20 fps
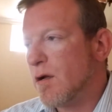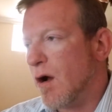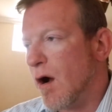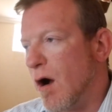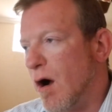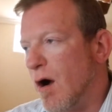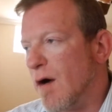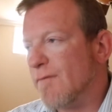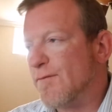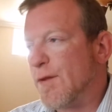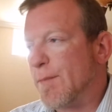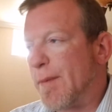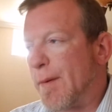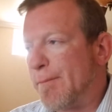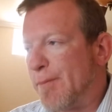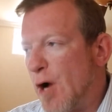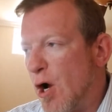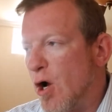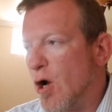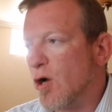of the
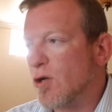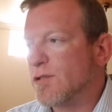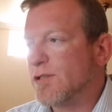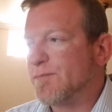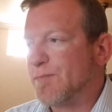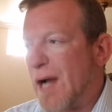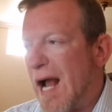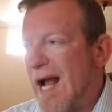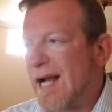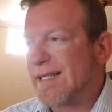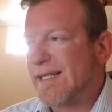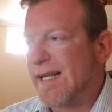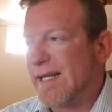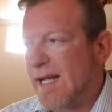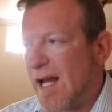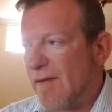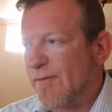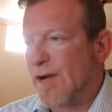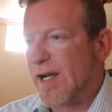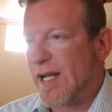proposed proxy
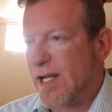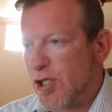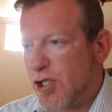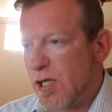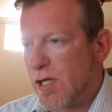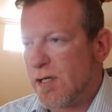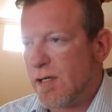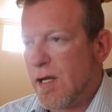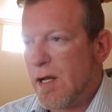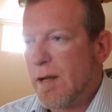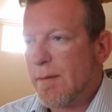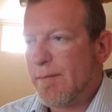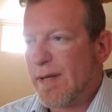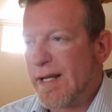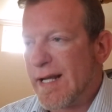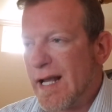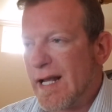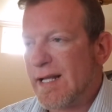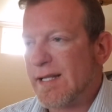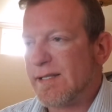definition
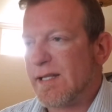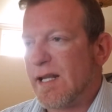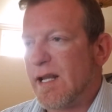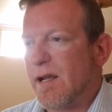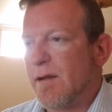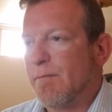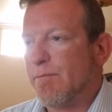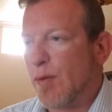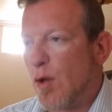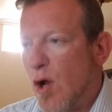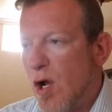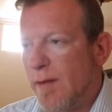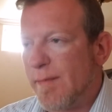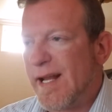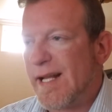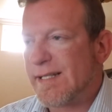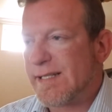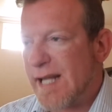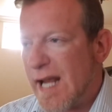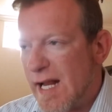because the
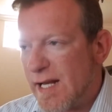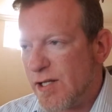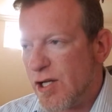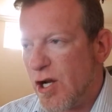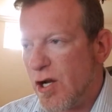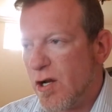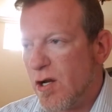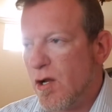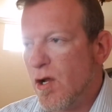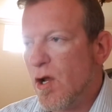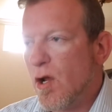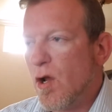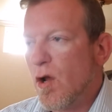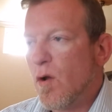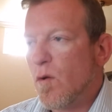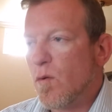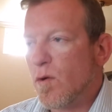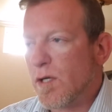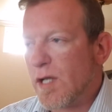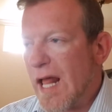employment tenure
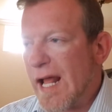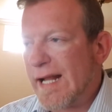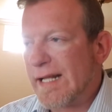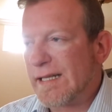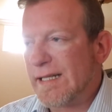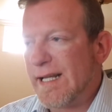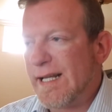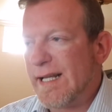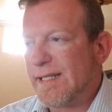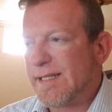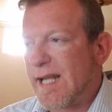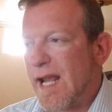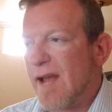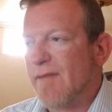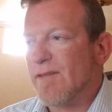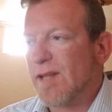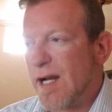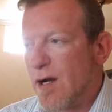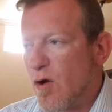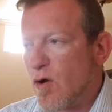would likely to
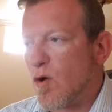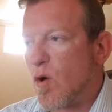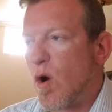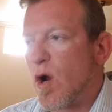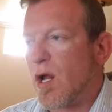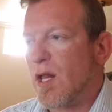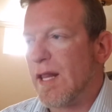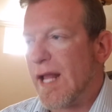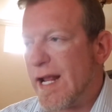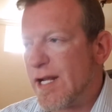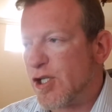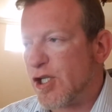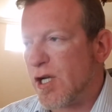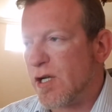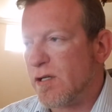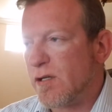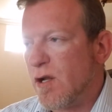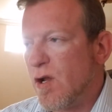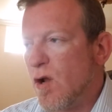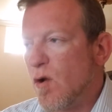have little
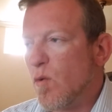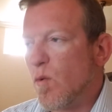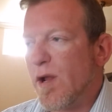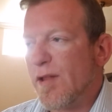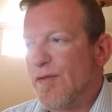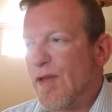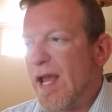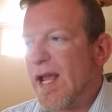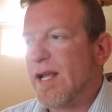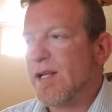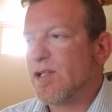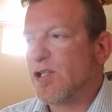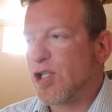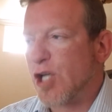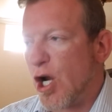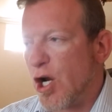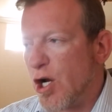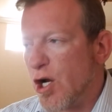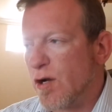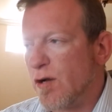correlation with a
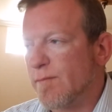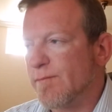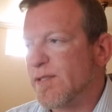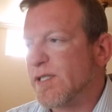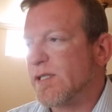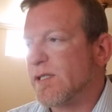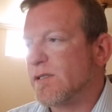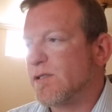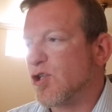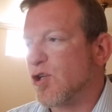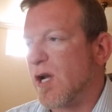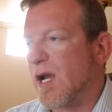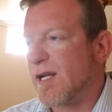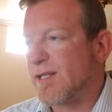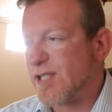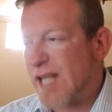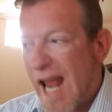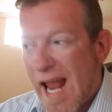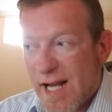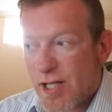
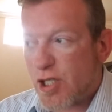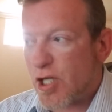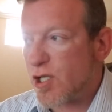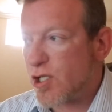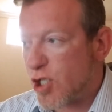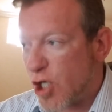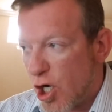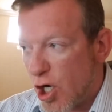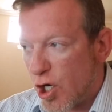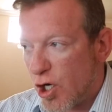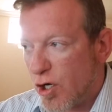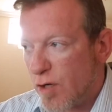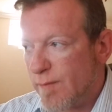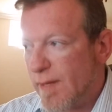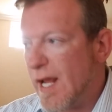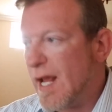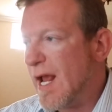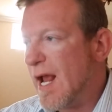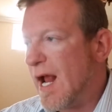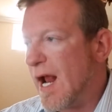transaction
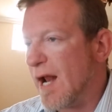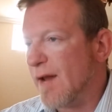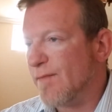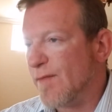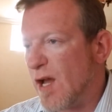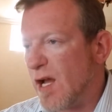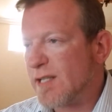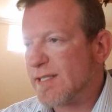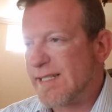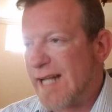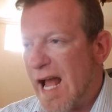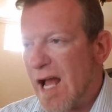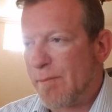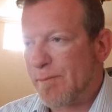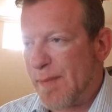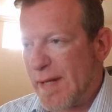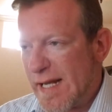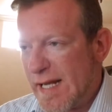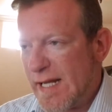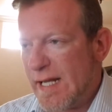term and thus
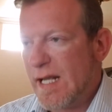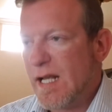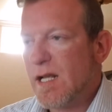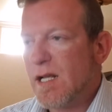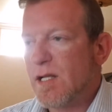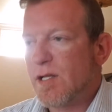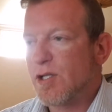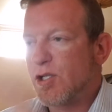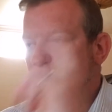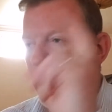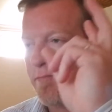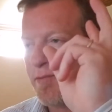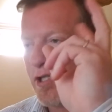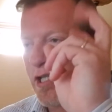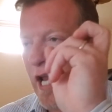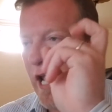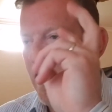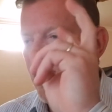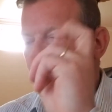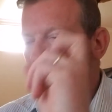not be
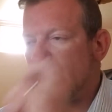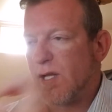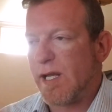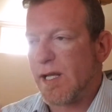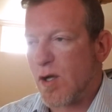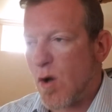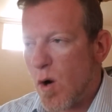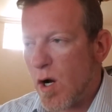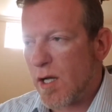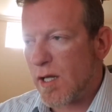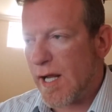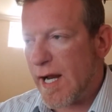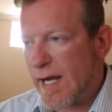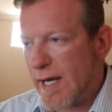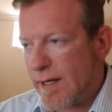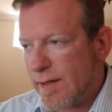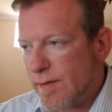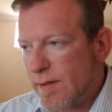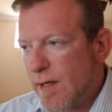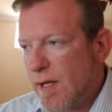substantially
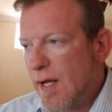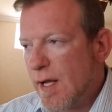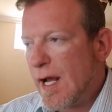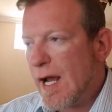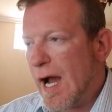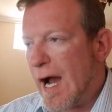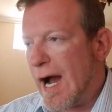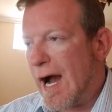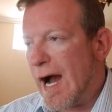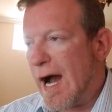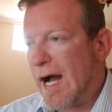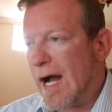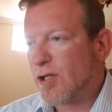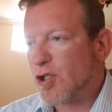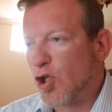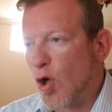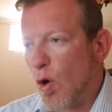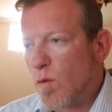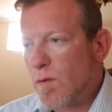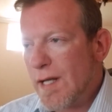correlated.
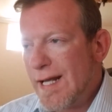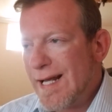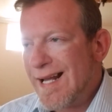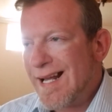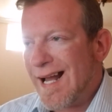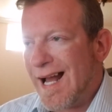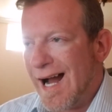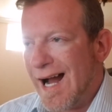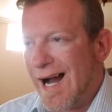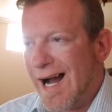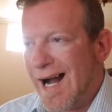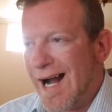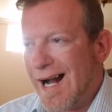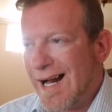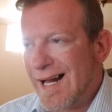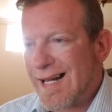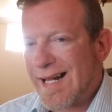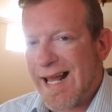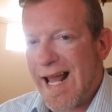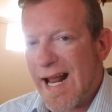
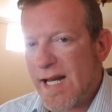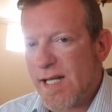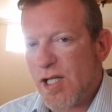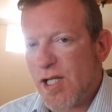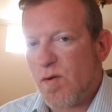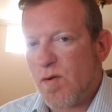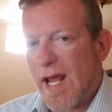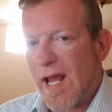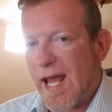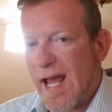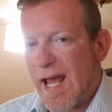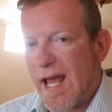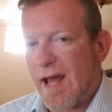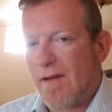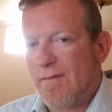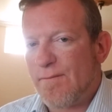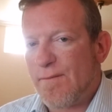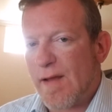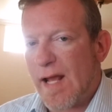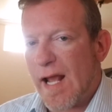Can you
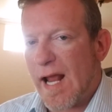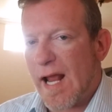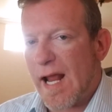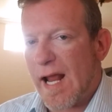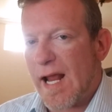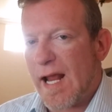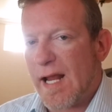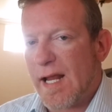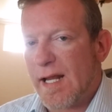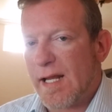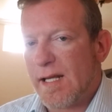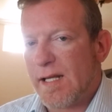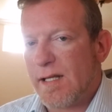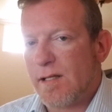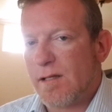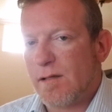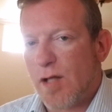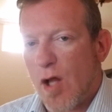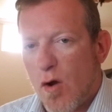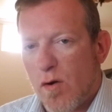have
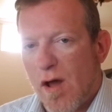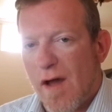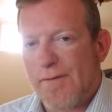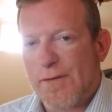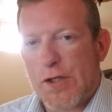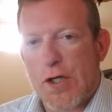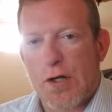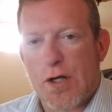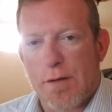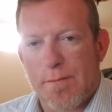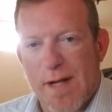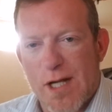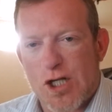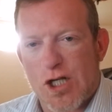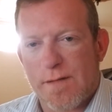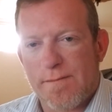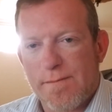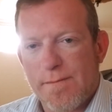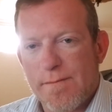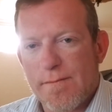a loan officer
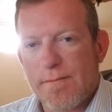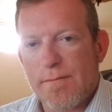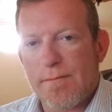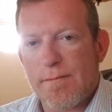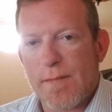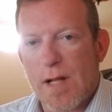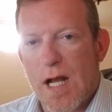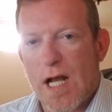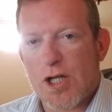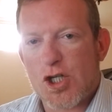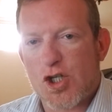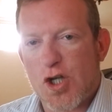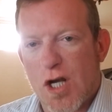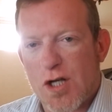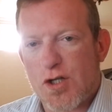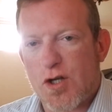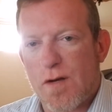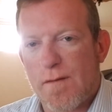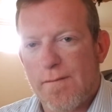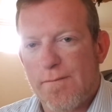commission
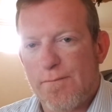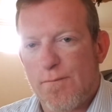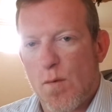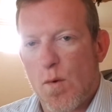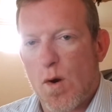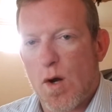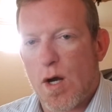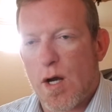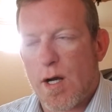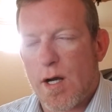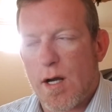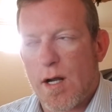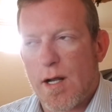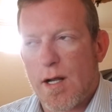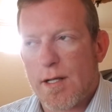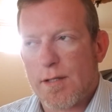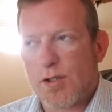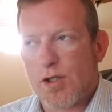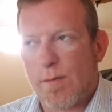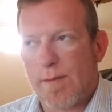structure for
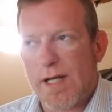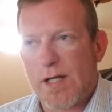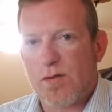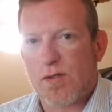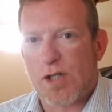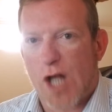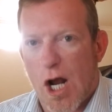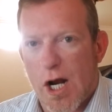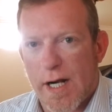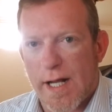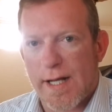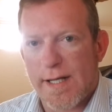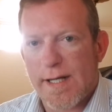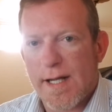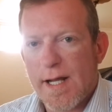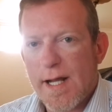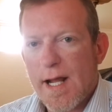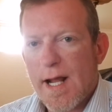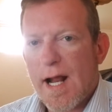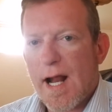somebody who started,
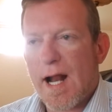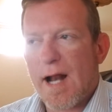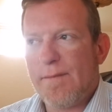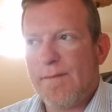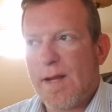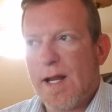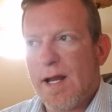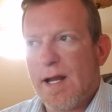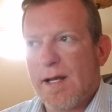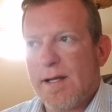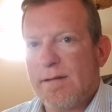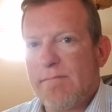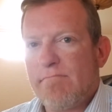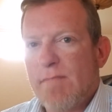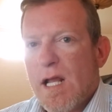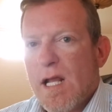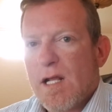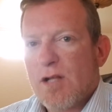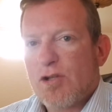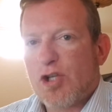and then
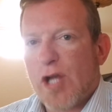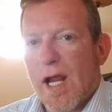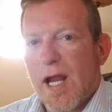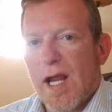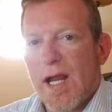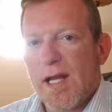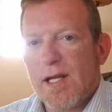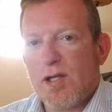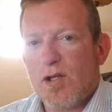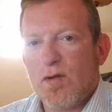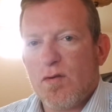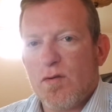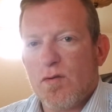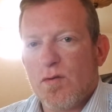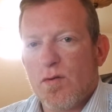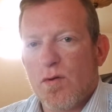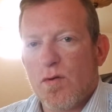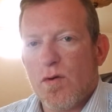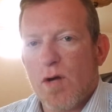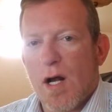say
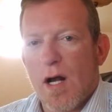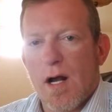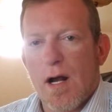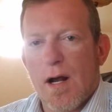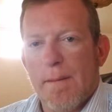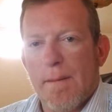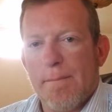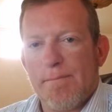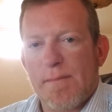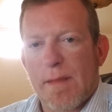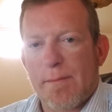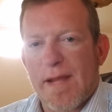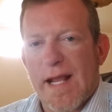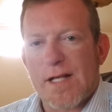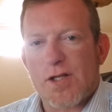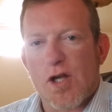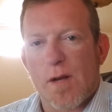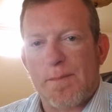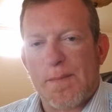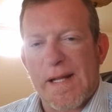you
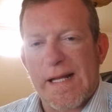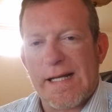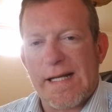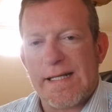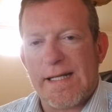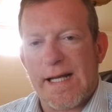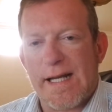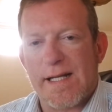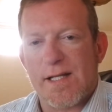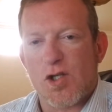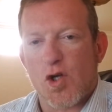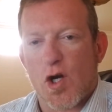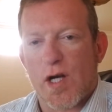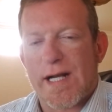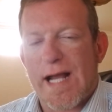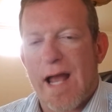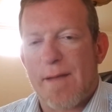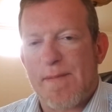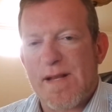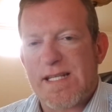make something in your
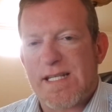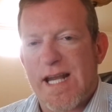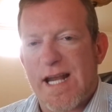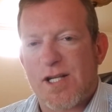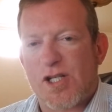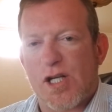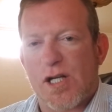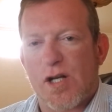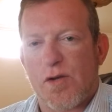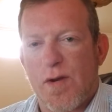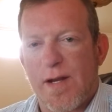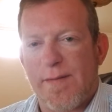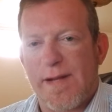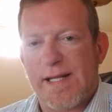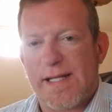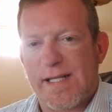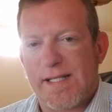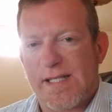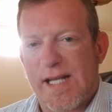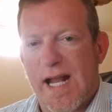compensation
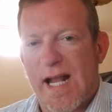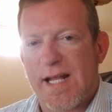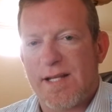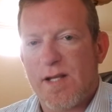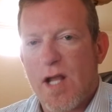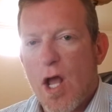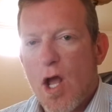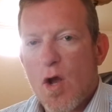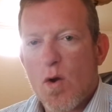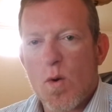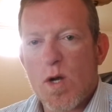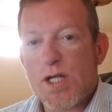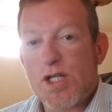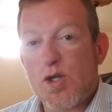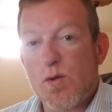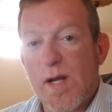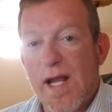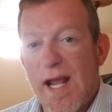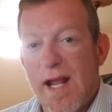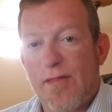agreement that said once
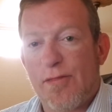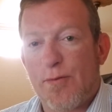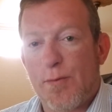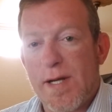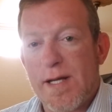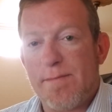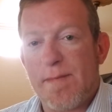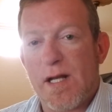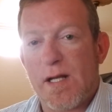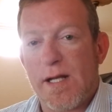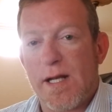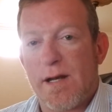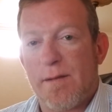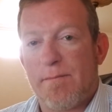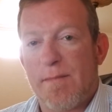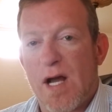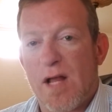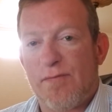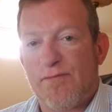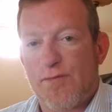you hit $3 million a
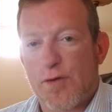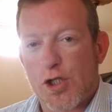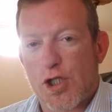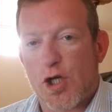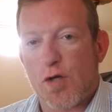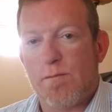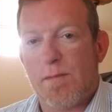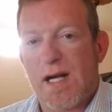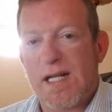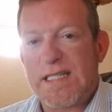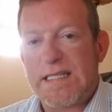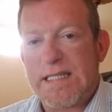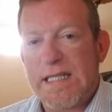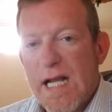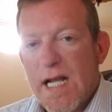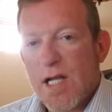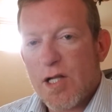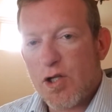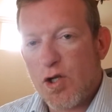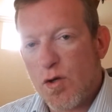month for 2 months,
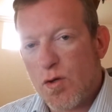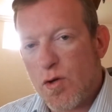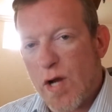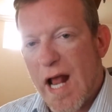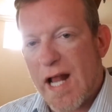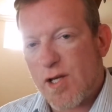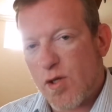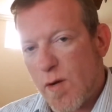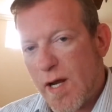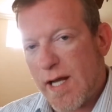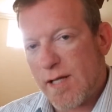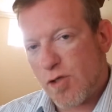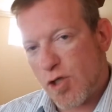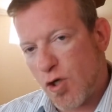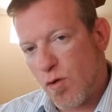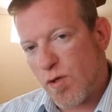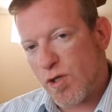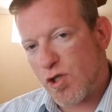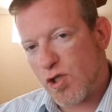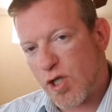you graduate
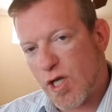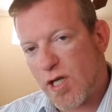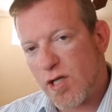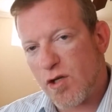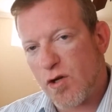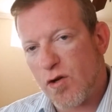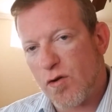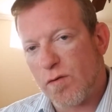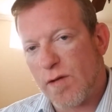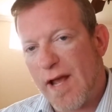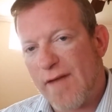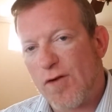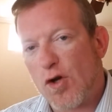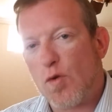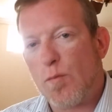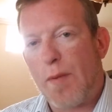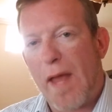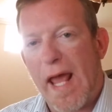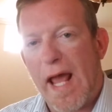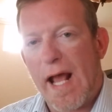to a senior level
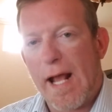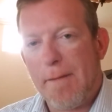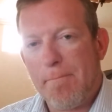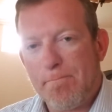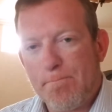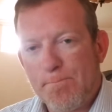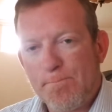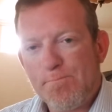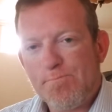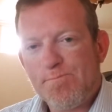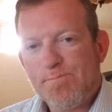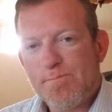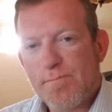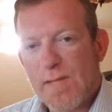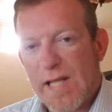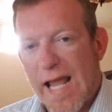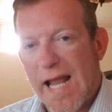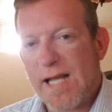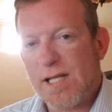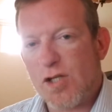pay?
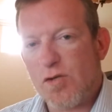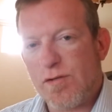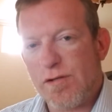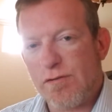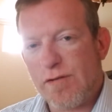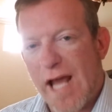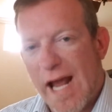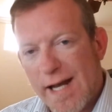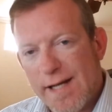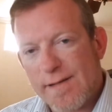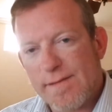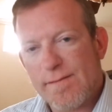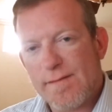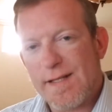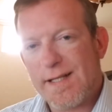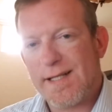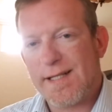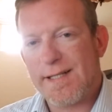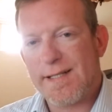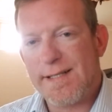Can you do that?
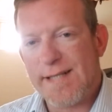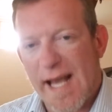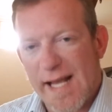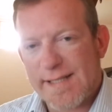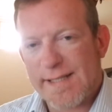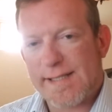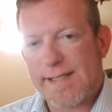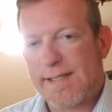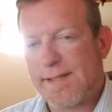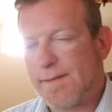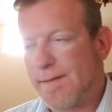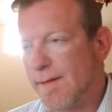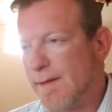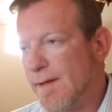Yes.